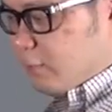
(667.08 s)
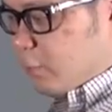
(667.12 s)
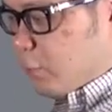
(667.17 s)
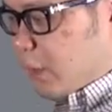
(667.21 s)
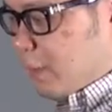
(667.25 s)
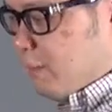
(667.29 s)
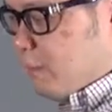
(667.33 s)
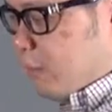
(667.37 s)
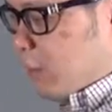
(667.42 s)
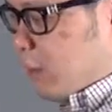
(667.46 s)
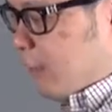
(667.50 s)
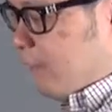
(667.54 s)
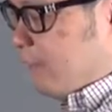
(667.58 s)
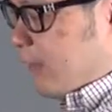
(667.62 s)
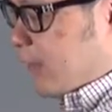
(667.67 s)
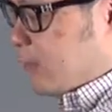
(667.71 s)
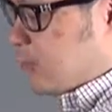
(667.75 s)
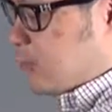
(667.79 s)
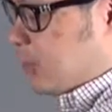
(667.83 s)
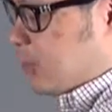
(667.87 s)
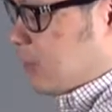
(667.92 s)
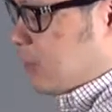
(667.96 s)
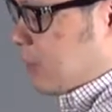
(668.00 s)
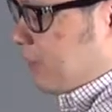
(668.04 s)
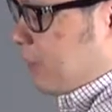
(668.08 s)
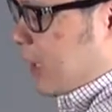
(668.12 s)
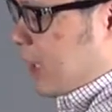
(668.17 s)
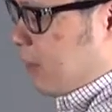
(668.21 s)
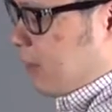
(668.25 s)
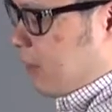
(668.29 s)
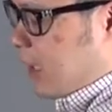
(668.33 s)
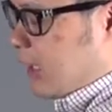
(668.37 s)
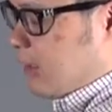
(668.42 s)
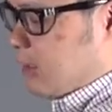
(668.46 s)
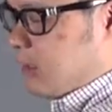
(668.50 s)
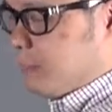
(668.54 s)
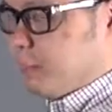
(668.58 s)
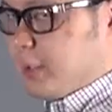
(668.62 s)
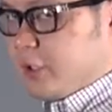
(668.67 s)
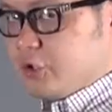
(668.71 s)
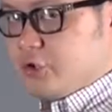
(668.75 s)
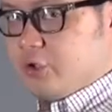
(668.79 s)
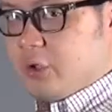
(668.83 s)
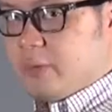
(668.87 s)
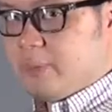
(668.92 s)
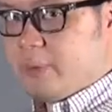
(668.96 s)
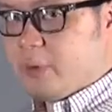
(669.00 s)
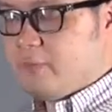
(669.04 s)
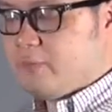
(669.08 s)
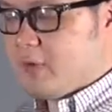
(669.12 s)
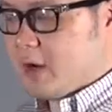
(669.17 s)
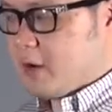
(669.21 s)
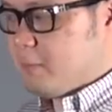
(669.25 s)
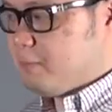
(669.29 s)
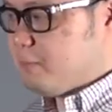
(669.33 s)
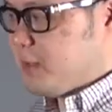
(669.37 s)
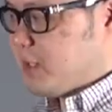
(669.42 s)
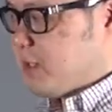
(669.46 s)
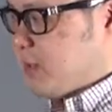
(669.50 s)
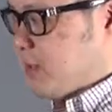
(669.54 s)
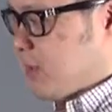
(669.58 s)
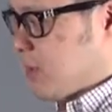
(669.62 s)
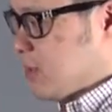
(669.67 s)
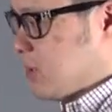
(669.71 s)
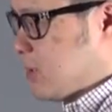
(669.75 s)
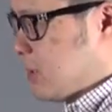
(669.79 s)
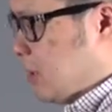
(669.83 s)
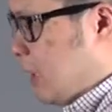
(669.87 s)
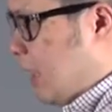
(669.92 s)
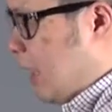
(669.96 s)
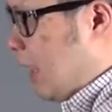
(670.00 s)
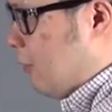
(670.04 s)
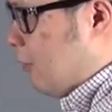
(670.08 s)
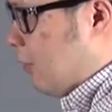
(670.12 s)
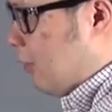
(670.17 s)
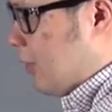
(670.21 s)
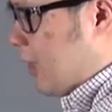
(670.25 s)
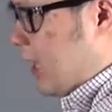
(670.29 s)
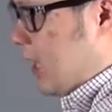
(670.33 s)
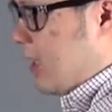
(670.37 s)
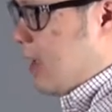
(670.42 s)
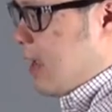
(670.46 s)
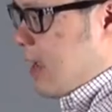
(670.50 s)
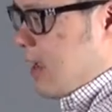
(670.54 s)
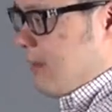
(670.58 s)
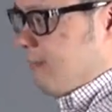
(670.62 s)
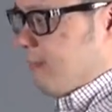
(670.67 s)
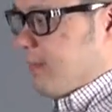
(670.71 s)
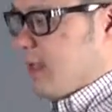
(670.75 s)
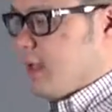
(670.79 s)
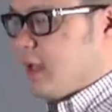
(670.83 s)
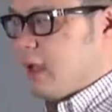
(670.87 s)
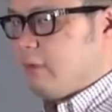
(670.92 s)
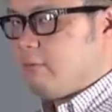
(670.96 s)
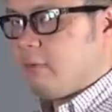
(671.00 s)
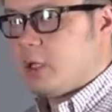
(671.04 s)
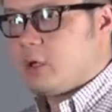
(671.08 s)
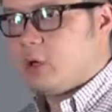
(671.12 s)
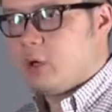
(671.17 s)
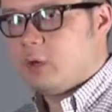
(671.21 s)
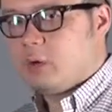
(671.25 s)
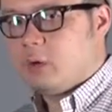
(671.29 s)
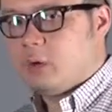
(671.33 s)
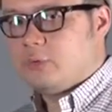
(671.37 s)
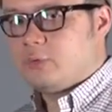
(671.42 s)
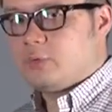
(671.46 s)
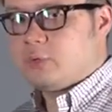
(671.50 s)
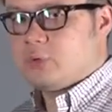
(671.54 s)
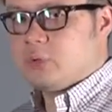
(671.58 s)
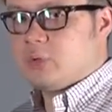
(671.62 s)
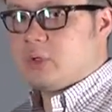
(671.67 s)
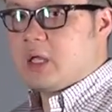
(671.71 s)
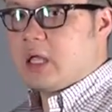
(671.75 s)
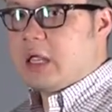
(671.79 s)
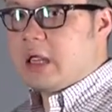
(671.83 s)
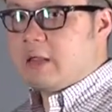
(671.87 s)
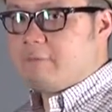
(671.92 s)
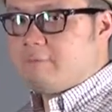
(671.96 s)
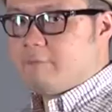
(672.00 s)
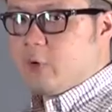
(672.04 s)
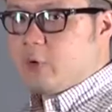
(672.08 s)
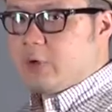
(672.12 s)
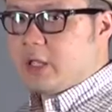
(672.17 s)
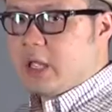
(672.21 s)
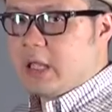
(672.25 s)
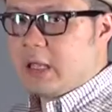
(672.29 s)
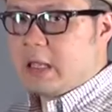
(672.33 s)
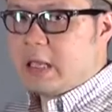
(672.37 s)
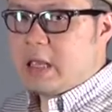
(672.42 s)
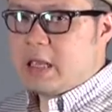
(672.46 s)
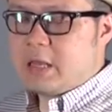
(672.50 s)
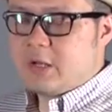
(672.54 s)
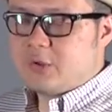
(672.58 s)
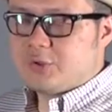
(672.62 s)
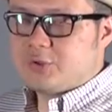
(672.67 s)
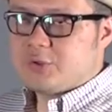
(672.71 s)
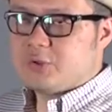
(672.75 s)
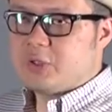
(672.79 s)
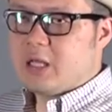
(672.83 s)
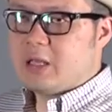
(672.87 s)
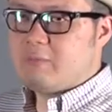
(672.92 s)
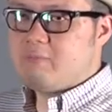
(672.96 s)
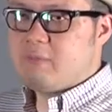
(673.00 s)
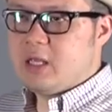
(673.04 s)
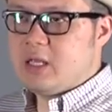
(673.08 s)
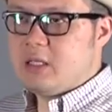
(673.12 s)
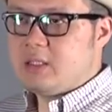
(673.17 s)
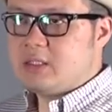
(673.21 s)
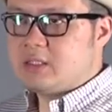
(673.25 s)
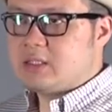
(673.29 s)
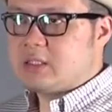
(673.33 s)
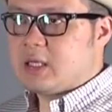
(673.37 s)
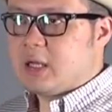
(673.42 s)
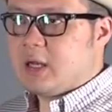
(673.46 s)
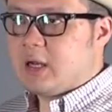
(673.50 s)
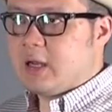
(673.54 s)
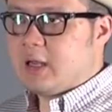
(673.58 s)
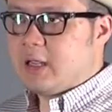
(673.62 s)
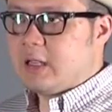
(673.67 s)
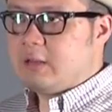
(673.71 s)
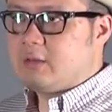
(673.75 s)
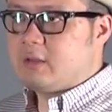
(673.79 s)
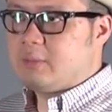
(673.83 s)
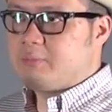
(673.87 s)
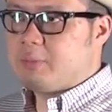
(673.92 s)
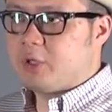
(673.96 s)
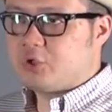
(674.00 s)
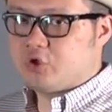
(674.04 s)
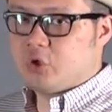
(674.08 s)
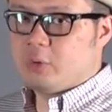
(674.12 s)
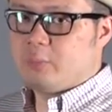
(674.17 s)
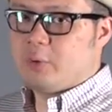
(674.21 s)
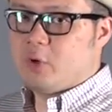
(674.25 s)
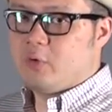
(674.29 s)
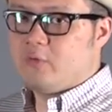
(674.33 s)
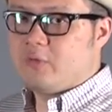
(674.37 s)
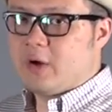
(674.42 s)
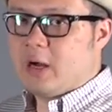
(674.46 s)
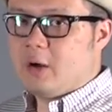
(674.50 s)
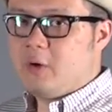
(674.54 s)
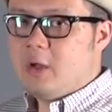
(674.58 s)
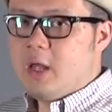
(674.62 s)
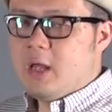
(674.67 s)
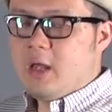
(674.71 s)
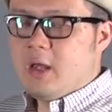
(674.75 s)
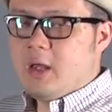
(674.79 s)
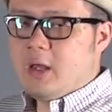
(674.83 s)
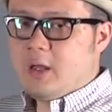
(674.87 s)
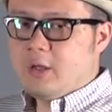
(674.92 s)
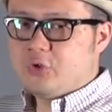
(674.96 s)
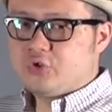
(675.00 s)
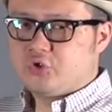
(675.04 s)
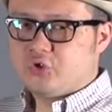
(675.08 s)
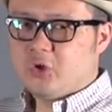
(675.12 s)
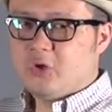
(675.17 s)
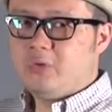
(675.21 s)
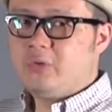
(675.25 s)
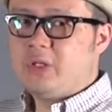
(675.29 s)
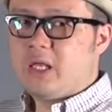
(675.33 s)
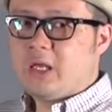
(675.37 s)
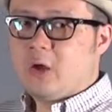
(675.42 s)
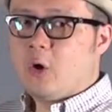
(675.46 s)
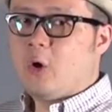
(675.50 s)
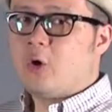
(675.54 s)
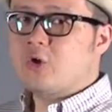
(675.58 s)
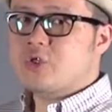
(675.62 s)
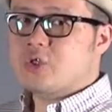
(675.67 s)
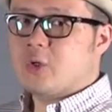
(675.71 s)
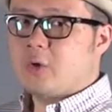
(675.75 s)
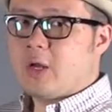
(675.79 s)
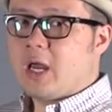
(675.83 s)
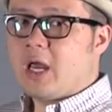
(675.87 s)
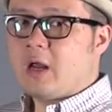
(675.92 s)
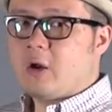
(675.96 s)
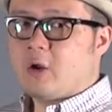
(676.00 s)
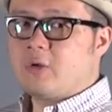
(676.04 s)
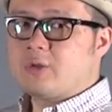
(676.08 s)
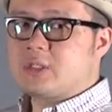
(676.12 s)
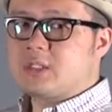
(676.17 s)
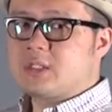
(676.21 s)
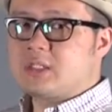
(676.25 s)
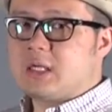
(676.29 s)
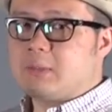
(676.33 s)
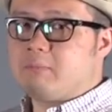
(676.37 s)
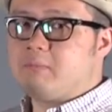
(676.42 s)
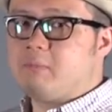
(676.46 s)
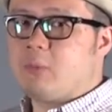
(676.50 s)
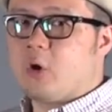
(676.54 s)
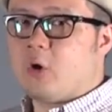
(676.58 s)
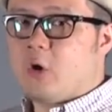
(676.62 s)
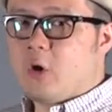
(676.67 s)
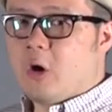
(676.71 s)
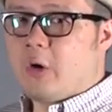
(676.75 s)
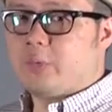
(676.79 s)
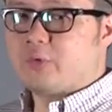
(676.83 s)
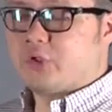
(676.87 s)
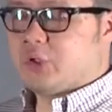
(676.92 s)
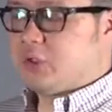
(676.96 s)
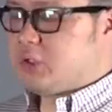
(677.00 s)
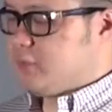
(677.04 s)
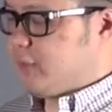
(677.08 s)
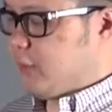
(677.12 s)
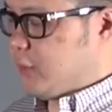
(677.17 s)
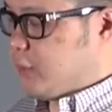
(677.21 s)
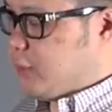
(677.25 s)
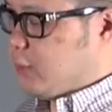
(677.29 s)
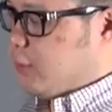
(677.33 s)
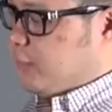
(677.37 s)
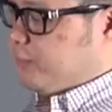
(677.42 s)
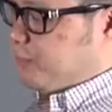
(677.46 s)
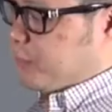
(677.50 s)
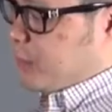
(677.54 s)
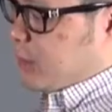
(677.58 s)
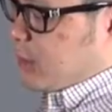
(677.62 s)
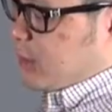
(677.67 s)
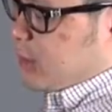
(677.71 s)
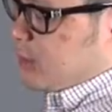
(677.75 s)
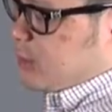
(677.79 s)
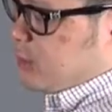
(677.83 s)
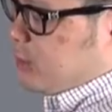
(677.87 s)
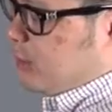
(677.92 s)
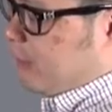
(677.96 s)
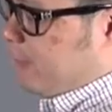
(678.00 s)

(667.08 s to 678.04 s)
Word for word: one more function is about like the picture profile because now okay they can record on 2K and 4K. So that means uh, in the picture profile Sony also add on some more options for you. So